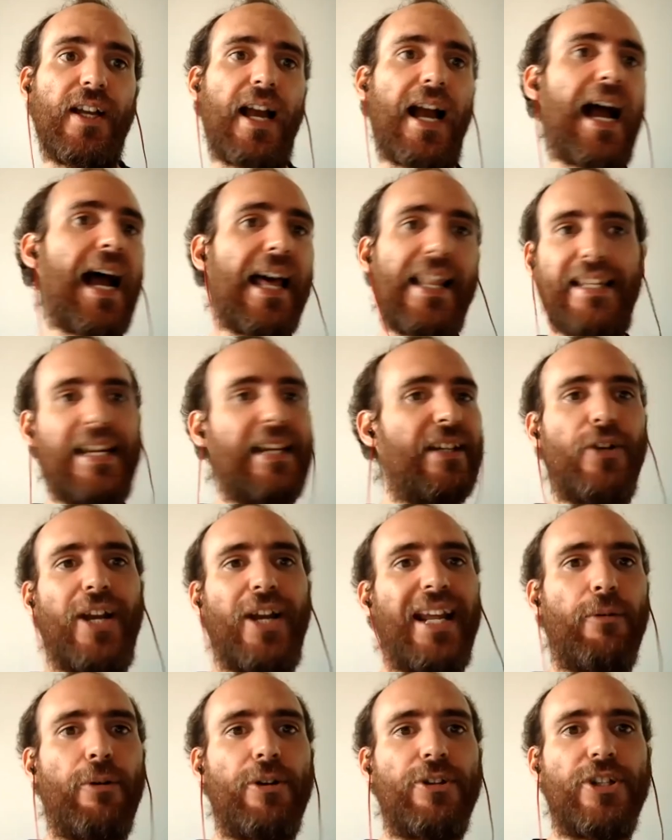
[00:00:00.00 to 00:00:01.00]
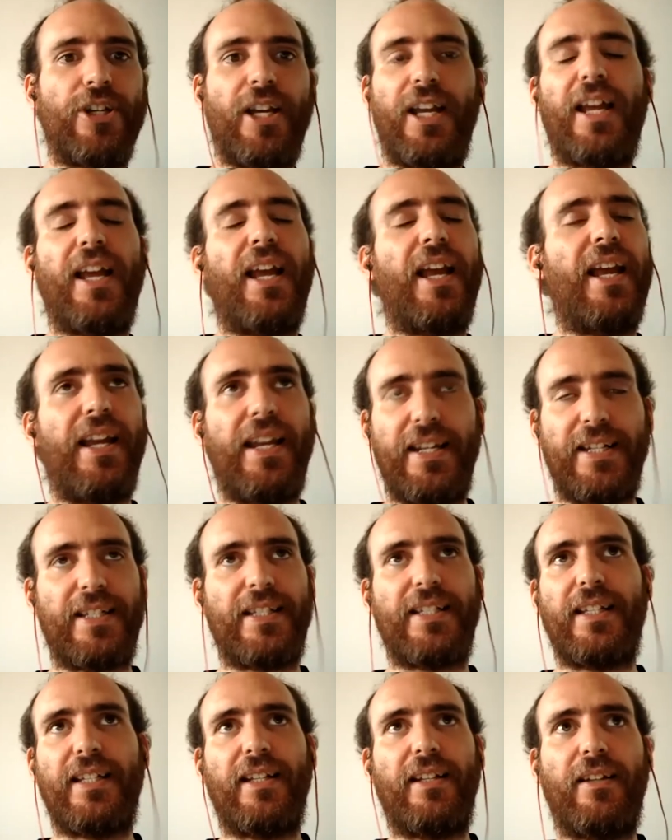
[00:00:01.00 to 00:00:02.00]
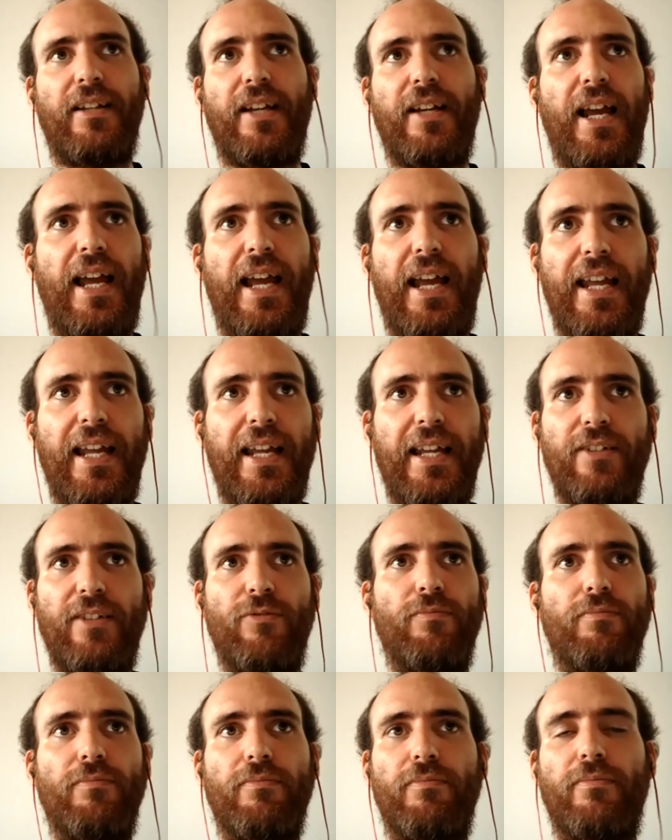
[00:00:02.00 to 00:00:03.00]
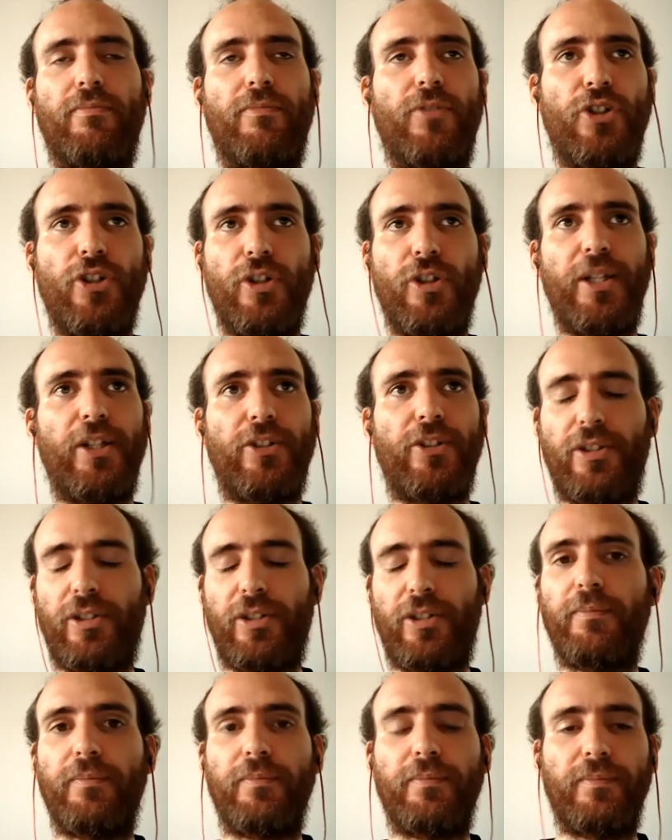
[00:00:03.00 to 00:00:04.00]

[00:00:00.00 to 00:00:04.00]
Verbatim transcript: adding a new language is a two minutes